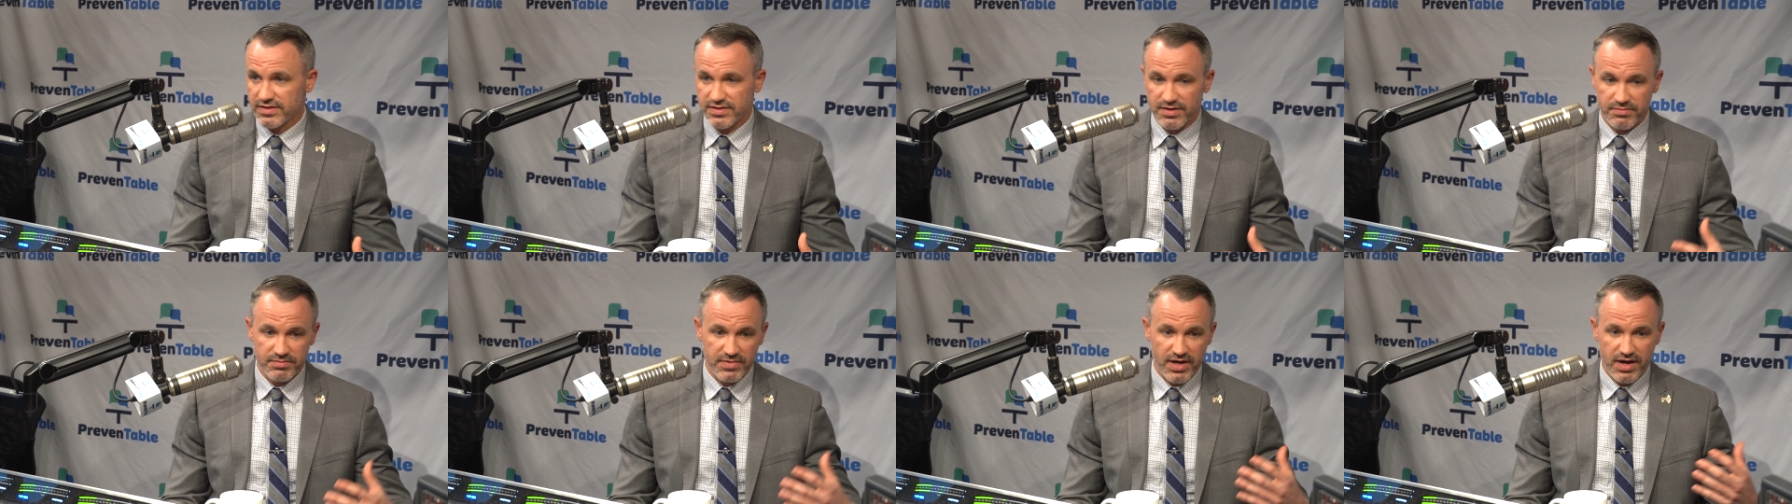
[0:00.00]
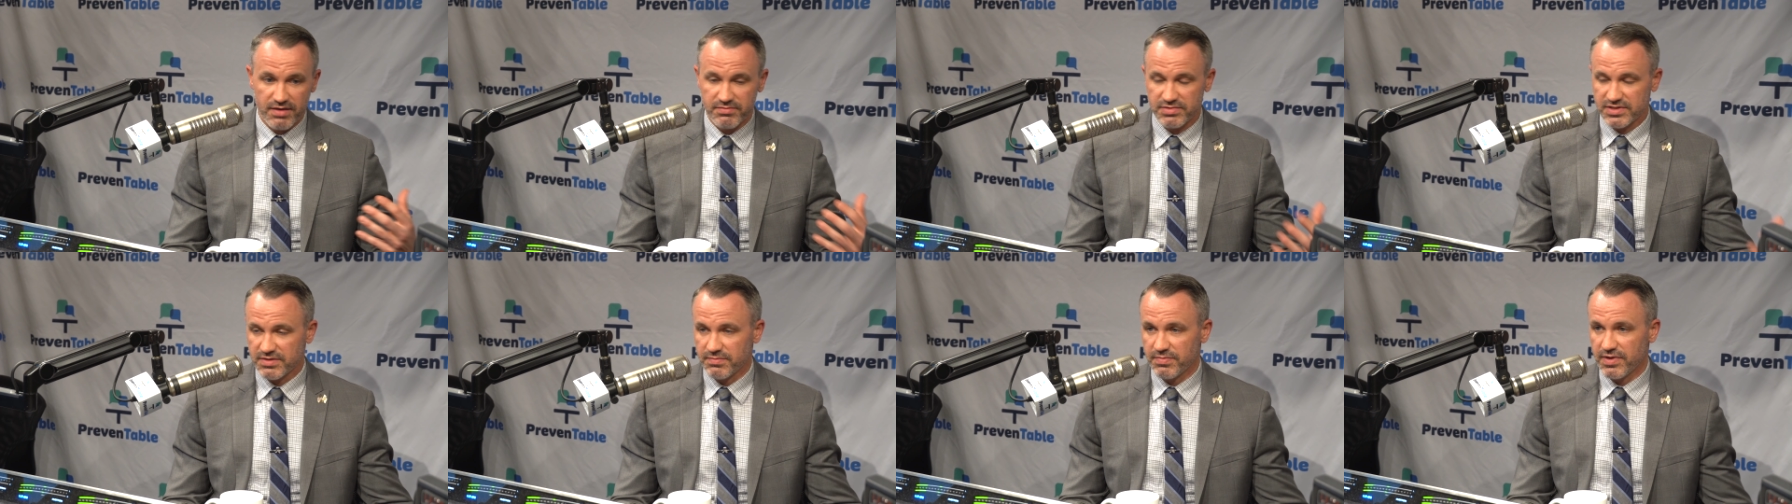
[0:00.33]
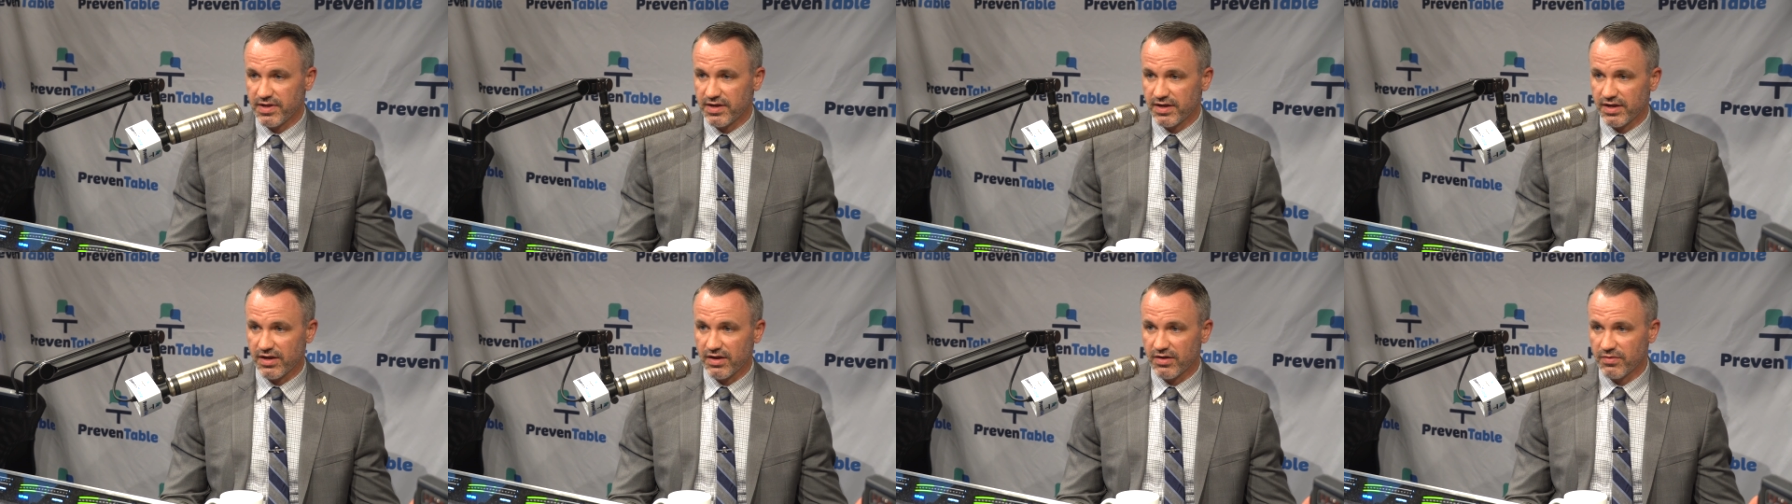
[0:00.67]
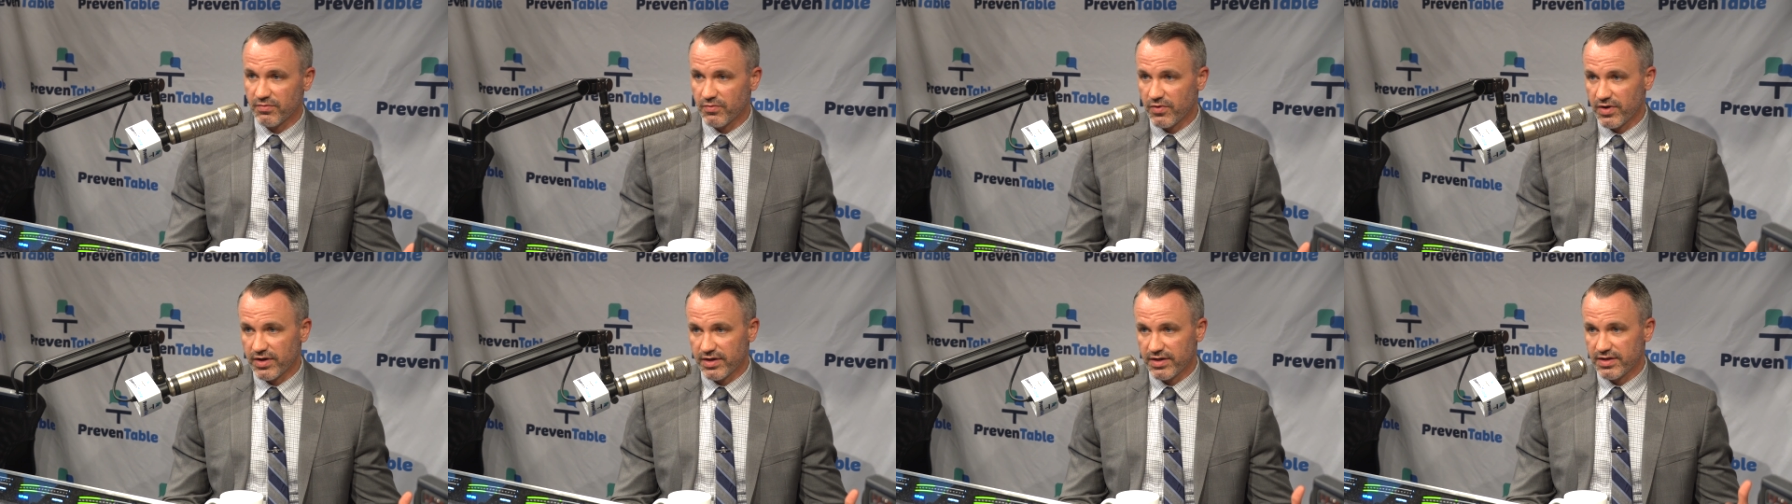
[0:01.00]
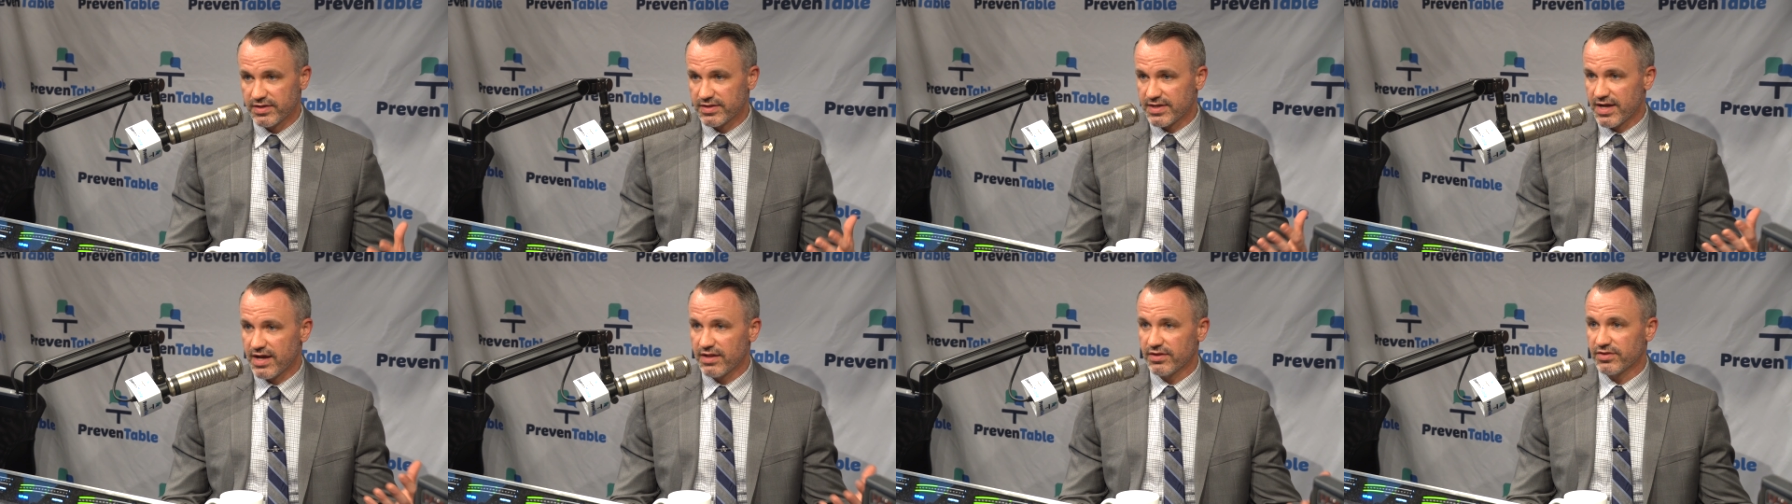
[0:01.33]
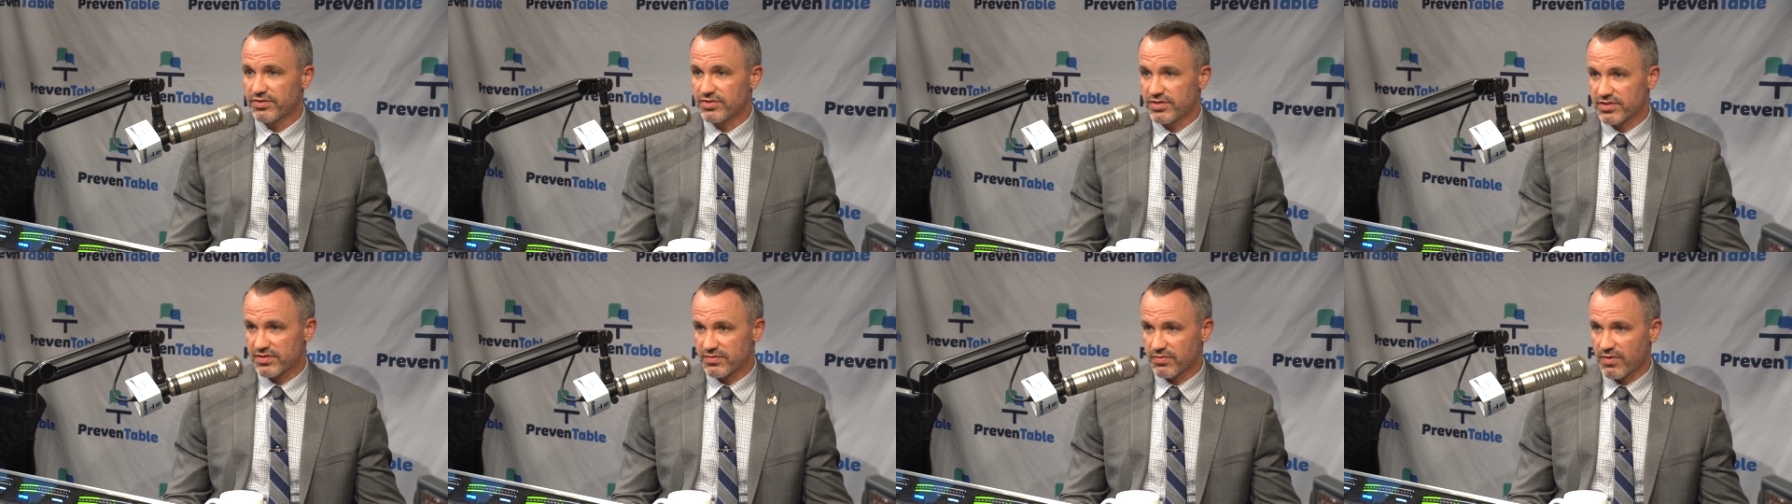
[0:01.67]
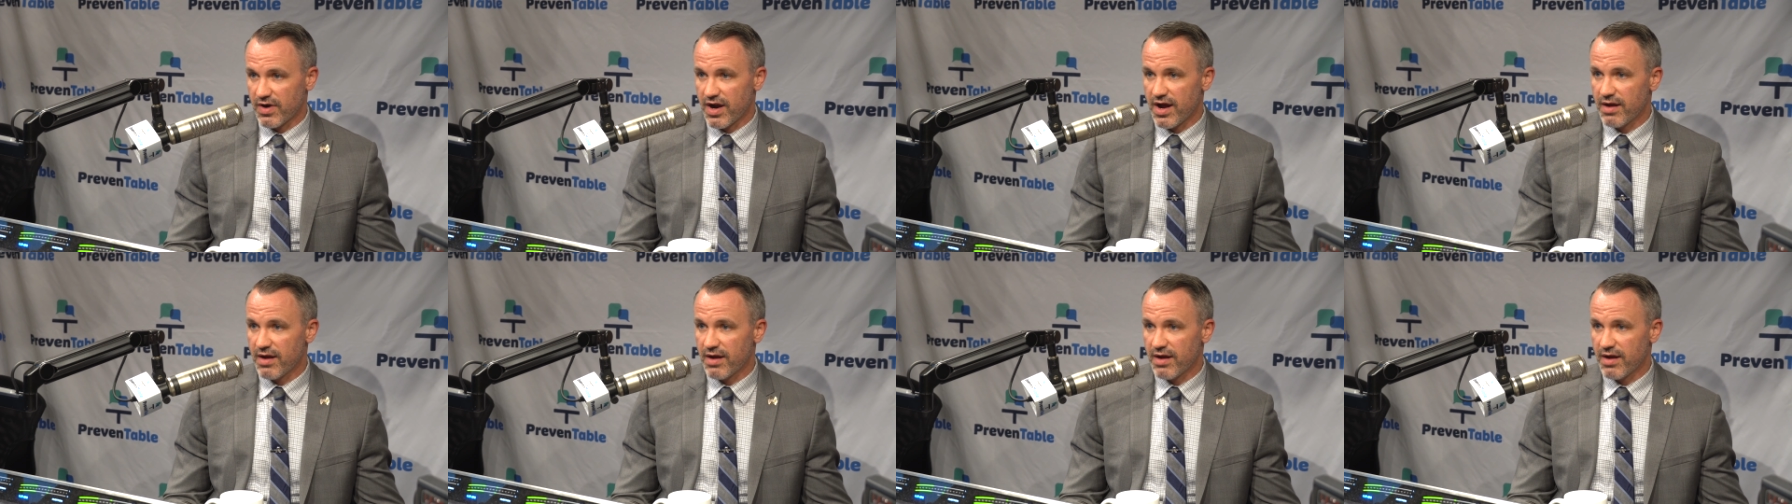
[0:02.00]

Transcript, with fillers: Sometimes, depending on what intelligence we're